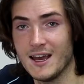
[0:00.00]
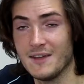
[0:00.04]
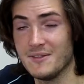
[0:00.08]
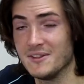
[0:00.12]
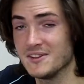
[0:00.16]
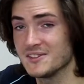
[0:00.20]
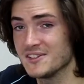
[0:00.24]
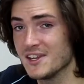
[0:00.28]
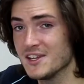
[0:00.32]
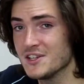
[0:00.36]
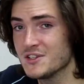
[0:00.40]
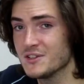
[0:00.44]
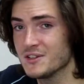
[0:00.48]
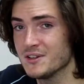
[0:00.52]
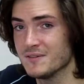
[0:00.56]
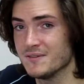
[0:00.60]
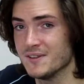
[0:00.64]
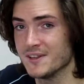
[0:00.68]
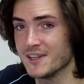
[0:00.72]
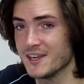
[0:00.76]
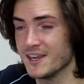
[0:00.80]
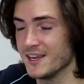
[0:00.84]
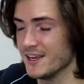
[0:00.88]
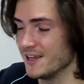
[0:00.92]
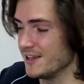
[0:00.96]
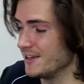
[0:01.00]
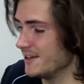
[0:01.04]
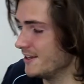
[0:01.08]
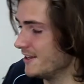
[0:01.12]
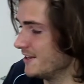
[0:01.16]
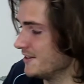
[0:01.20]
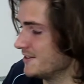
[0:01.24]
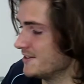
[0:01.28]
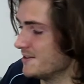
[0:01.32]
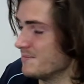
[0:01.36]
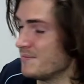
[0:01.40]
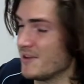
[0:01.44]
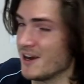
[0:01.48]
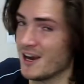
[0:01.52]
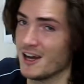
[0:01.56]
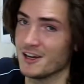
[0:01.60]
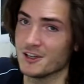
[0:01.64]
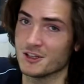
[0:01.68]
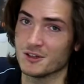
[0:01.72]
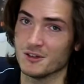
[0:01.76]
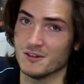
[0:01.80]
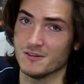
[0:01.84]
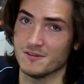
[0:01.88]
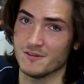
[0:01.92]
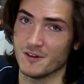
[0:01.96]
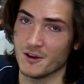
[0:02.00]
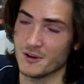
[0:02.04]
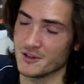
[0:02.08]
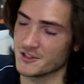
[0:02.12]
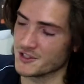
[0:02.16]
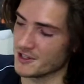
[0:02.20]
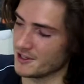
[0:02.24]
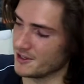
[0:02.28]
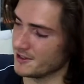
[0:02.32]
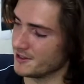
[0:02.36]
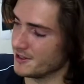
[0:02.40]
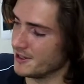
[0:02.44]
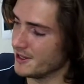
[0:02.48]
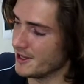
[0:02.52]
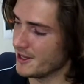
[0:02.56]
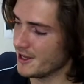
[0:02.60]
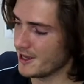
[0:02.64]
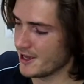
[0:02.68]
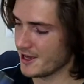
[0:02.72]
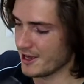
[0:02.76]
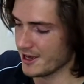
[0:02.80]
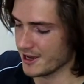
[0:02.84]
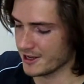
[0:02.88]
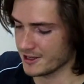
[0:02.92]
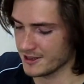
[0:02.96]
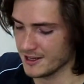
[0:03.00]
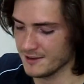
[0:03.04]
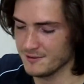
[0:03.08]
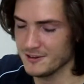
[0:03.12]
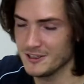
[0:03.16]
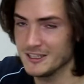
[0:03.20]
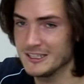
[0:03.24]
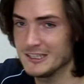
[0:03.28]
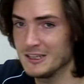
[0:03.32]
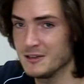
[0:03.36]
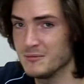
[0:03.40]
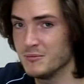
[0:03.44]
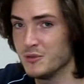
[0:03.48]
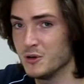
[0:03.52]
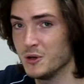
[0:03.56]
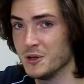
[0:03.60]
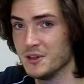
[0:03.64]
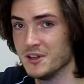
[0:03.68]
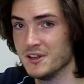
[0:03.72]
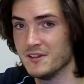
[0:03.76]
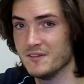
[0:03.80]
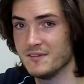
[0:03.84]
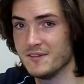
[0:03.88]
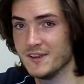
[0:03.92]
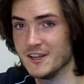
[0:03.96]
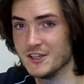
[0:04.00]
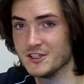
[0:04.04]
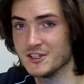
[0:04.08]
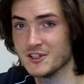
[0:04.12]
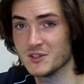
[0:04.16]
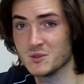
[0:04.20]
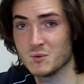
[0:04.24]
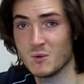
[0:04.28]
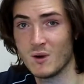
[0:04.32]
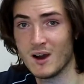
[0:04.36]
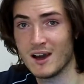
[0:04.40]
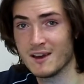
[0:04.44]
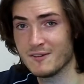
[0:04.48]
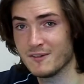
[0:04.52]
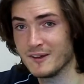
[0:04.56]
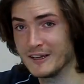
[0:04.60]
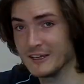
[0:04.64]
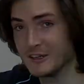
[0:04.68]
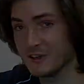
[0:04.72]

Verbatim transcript: At the centre of the kit is the Particle Photon, a clever little board that features Wi-Fi